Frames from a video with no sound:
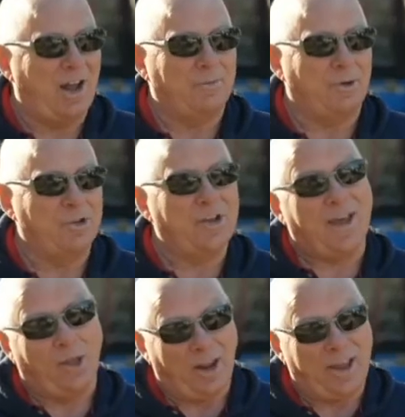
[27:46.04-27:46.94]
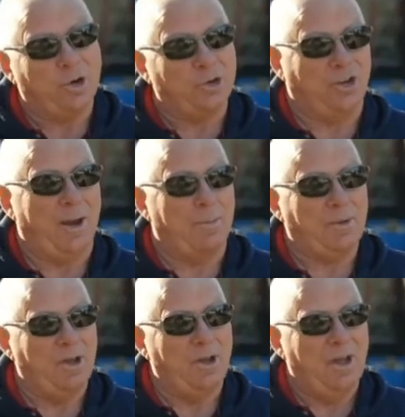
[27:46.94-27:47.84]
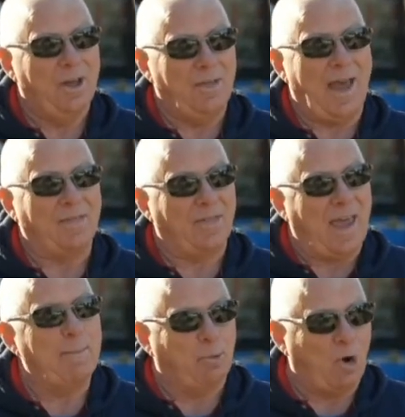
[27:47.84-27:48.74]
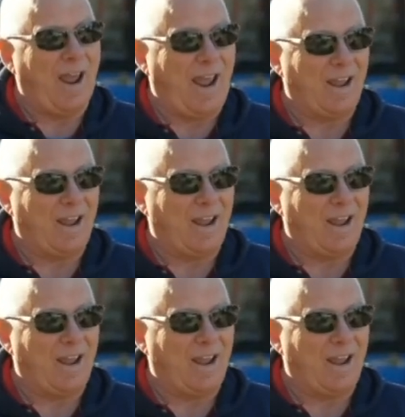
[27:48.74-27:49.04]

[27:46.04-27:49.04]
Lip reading: Conference and the leadership that they bring.